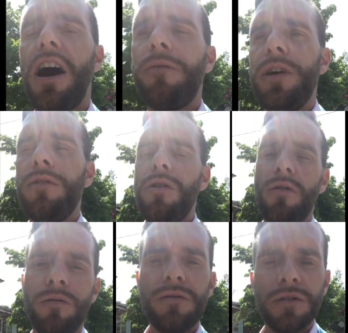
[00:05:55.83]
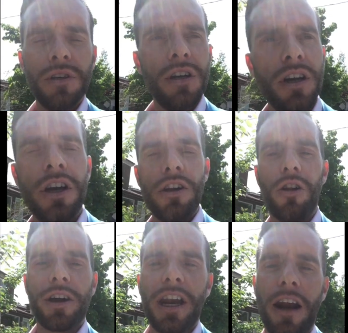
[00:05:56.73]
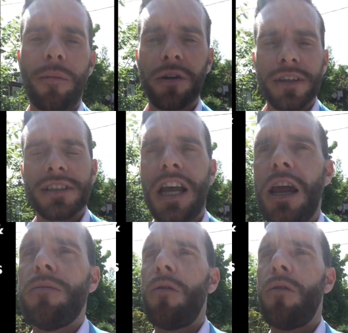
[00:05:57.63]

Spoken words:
oven, looking at about the same